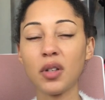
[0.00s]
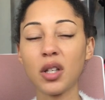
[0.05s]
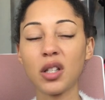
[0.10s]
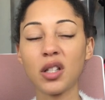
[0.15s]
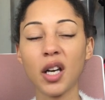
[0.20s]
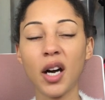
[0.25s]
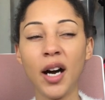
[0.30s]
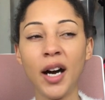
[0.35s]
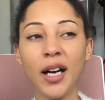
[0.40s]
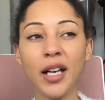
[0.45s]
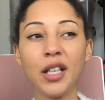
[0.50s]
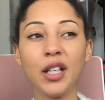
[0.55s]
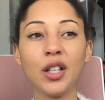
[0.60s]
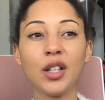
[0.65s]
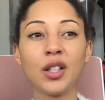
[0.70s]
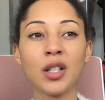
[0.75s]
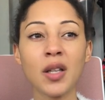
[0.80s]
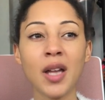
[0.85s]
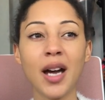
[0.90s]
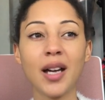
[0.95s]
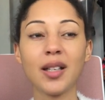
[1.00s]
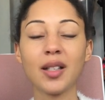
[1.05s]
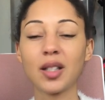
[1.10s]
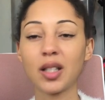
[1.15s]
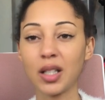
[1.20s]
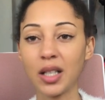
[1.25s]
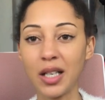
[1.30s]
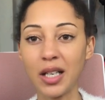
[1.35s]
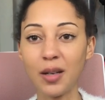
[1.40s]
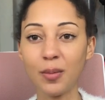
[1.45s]
a tired that
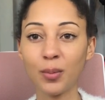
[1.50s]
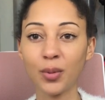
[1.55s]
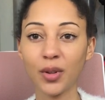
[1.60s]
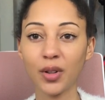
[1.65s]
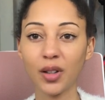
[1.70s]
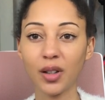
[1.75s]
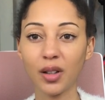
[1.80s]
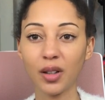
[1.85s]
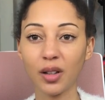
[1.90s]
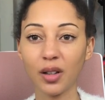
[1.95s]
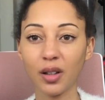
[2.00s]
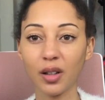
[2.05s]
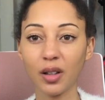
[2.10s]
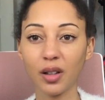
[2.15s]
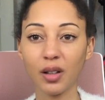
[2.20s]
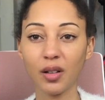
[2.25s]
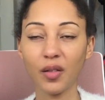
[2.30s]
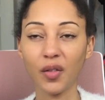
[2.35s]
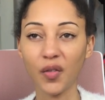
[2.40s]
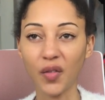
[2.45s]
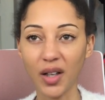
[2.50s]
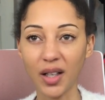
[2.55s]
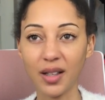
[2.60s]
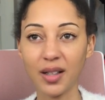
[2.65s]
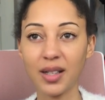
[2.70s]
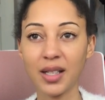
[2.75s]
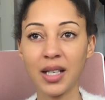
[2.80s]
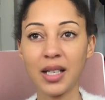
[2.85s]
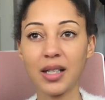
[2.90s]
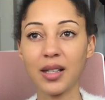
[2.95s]
sleep
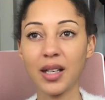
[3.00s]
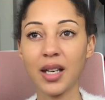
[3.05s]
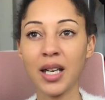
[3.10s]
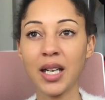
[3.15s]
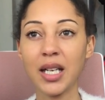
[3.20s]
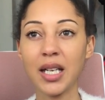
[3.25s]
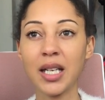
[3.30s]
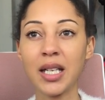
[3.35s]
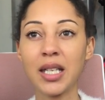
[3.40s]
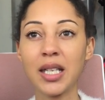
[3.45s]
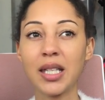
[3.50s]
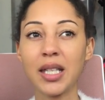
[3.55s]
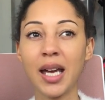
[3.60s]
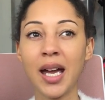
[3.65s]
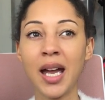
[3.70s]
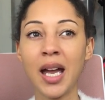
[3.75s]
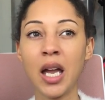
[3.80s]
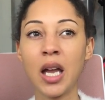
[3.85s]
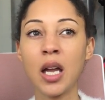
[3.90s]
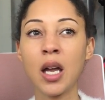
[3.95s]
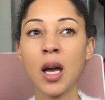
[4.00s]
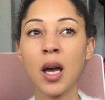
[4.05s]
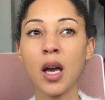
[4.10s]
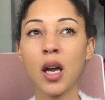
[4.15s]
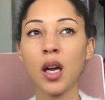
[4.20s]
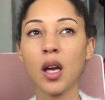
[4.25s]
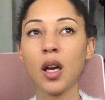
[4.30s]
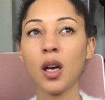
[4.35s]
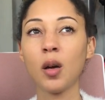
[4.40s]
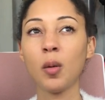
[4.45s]
fixes. It is a
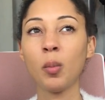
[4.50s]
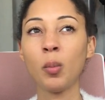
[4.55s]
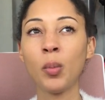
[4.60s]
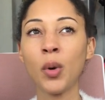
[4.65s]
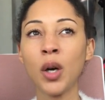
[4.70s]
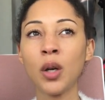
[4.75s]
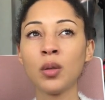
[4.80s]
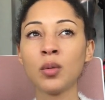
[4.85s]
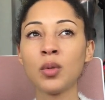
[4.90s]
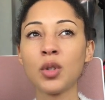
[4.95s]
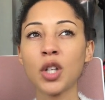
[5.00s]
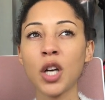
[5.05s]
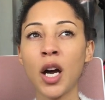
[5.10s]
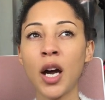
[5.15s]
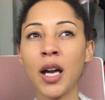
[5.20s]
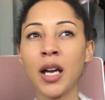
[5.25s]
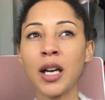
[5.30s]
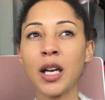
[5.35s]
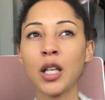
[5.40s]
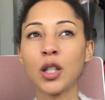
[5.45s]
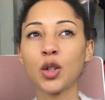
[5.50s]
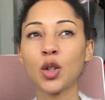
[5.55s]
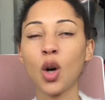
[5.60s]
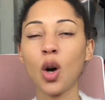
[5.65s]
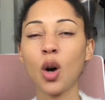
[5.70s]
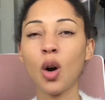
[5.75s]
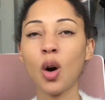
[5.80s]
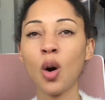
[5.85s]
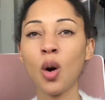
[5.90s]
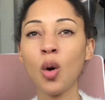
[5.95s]
bone tired the
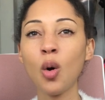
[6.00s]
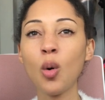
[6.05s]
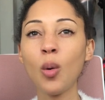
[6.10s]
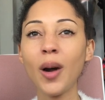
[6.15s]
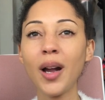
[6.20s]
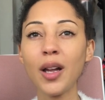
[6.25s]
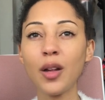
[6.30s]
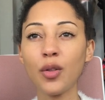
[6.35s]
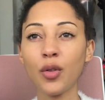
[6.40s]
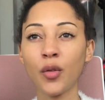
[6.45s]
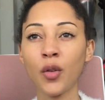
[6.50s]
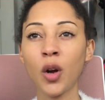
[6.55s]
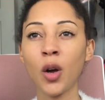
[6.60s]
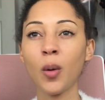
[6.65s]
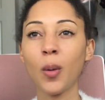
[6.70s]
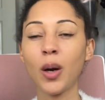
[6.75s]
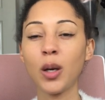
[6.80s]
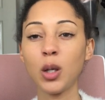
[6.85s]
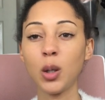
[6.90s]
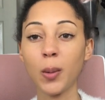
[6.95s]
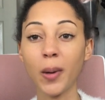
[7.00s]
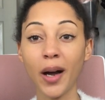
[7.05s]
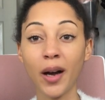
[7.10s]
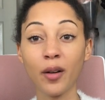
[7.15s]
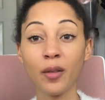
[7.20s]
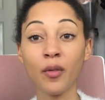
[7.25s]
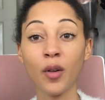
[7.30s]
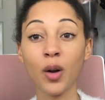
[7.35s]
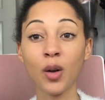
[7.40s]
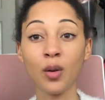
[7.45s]
whole way through, and you
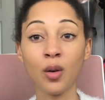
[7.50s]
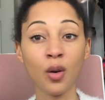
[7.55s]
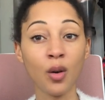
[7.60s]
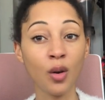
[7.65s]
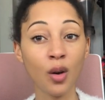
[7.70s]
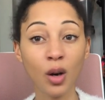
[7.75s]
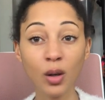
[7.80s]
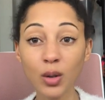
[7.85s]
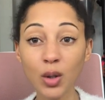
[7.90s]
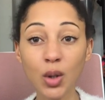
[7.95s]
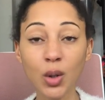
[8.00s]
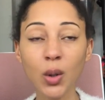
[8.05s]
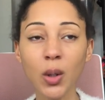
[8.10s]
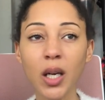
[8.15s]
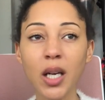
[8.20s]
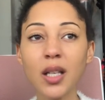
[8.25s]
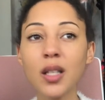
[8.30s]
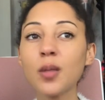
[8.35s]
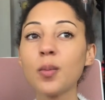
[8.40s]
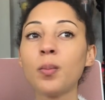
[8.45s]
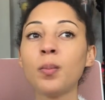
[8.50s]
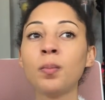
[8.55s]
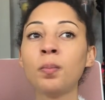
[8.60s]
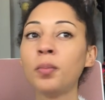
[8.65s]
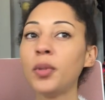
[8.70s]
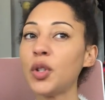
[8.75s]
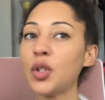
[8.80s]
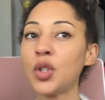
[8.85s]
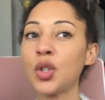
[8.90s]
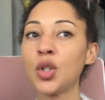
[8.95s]
have no choice
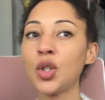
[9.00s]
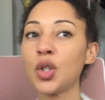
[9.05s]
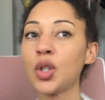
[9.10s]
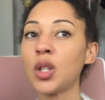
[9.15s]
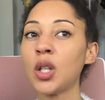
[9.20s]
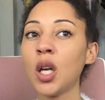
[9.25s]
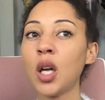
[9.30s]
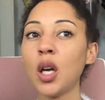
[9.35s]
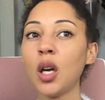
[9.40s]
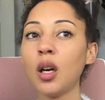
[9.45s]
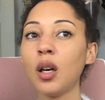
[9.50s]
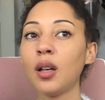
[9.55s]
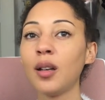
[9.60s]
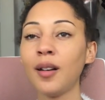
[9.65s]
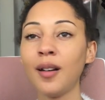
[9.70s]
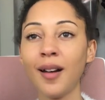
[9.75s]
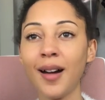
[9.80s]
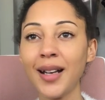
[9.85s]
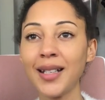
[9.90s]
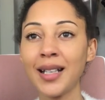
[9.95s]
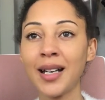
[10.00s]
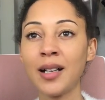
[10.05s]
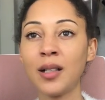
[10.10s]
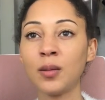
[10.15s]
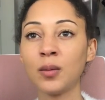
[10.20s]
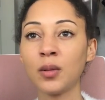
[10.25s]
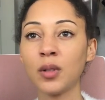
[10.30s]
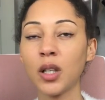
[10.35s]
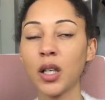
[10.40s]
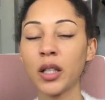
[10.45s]
but to just lie
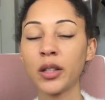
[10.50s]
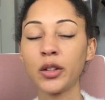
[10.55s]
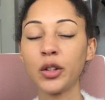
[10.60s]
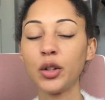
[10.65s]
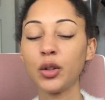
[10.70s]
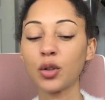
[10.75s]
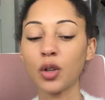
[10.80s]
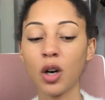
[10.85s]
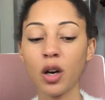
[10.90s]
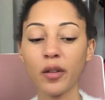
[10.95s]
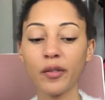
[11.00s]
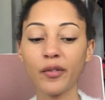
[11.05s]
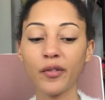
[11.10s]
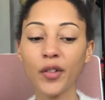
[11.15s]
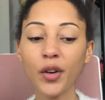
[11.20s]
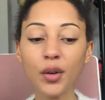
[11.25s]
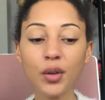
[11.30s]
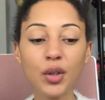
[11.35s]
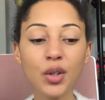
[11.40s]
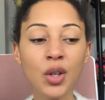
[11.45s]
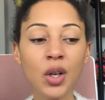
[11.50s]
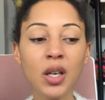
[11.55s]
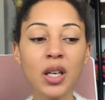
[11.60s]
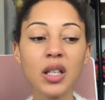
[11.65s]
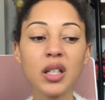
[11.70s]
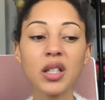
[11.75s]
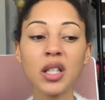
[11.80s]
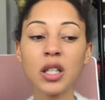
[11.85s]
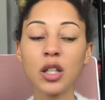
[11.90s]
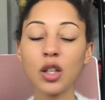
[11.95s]
down, and you can't focus on
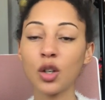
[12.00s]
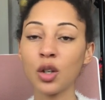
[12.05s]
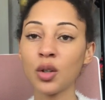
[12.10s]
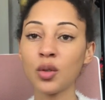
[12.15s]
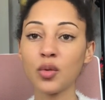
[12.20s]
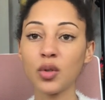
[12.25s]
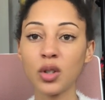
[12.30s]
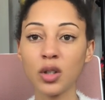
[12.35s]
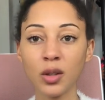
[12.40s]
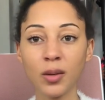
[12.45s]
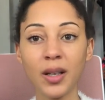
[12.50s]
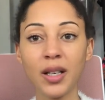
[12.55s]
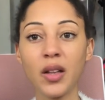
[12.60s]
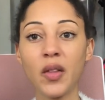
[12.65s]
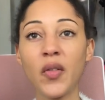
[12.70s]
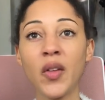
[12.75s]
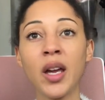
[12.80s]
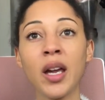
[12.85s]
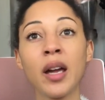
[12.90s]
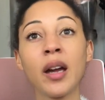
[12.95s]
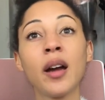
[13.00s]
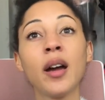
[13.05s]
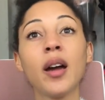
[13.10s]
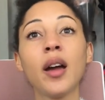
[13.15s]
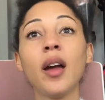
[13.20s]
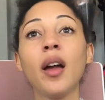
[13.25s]
anything, you can't do anything,